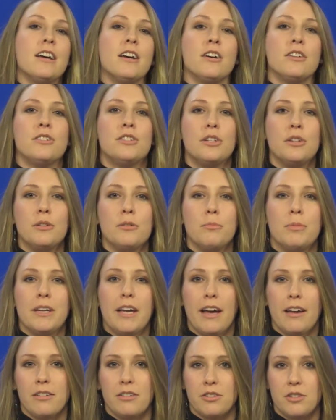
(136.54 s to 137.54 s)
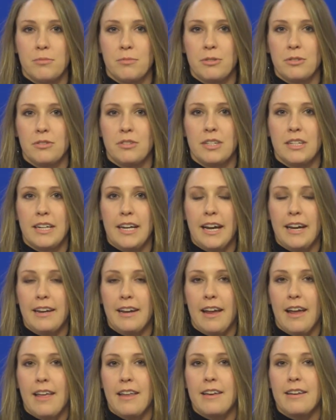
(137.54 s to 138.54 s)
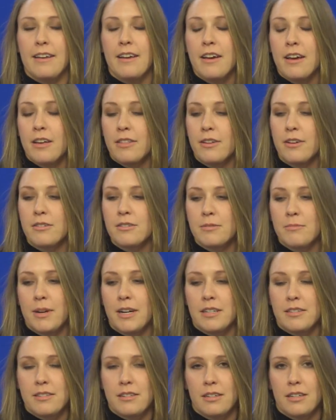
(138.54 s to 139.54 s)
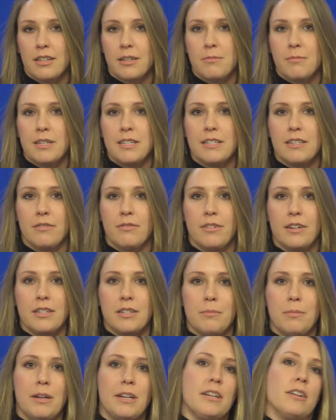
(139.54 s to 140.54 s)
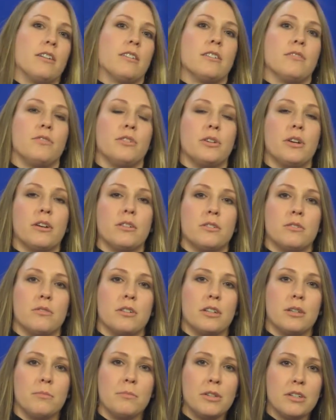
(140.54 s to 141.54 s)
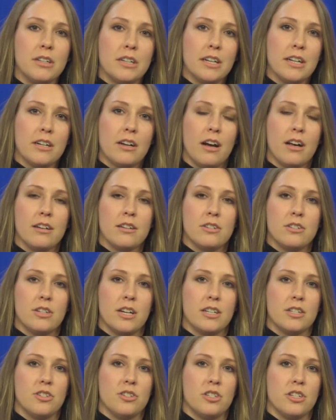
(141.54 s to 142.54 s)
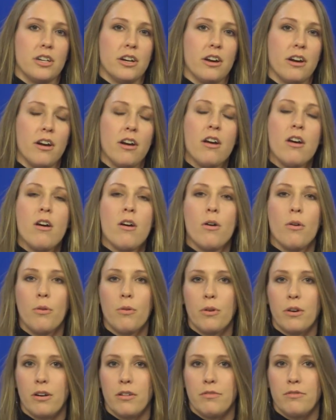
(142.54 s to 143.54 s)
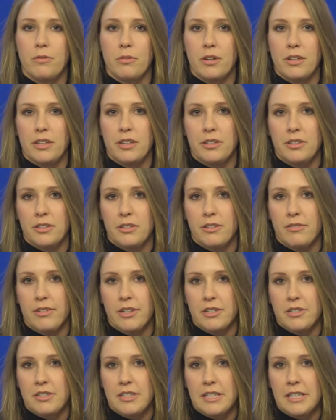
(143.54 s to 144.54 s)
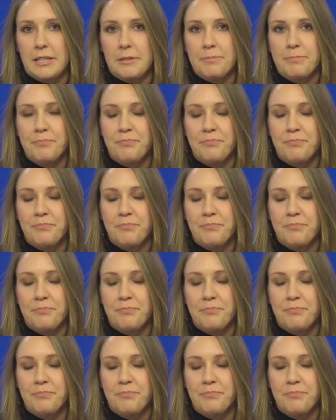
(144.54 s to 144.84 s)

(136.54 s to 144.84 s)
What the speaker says: to be eligible to get. And those amounts are going to be different depending on if you go to a community college next year or a four-year university.